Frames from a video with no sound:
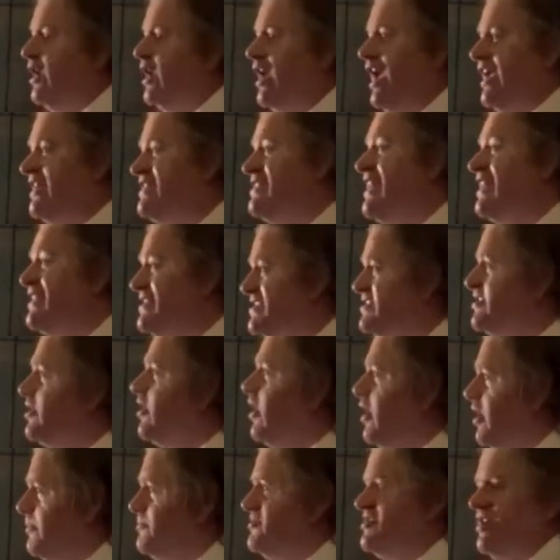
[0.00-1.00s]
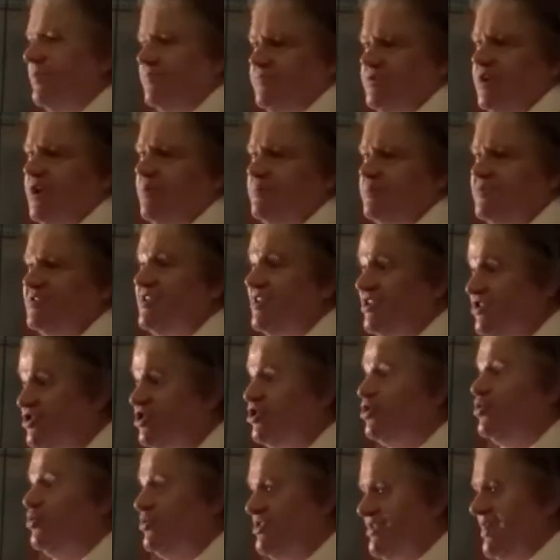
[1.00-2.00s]
It takes time sometimes
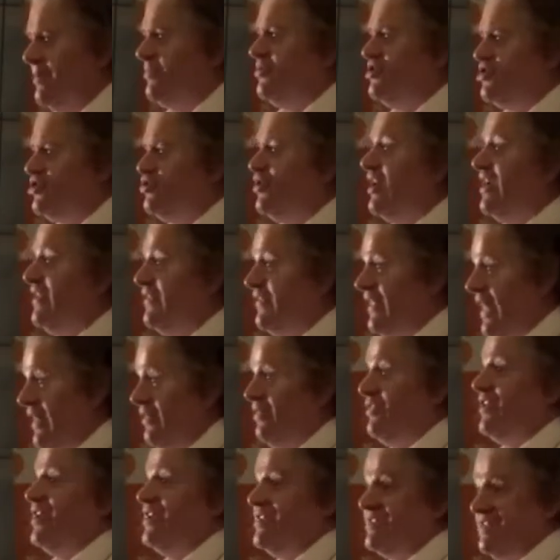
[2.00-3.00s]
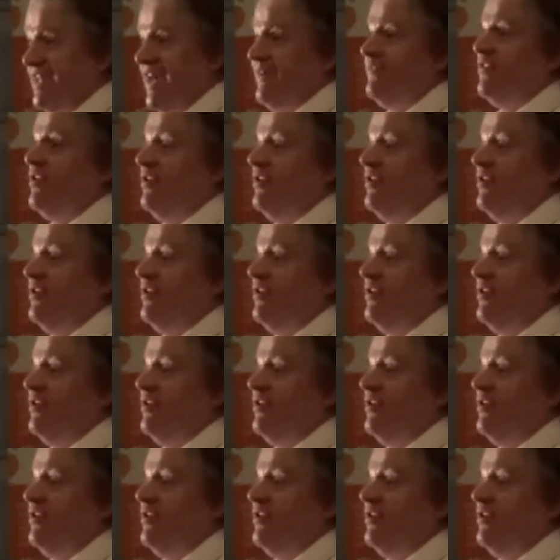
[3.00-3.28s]
to demonstrate that things have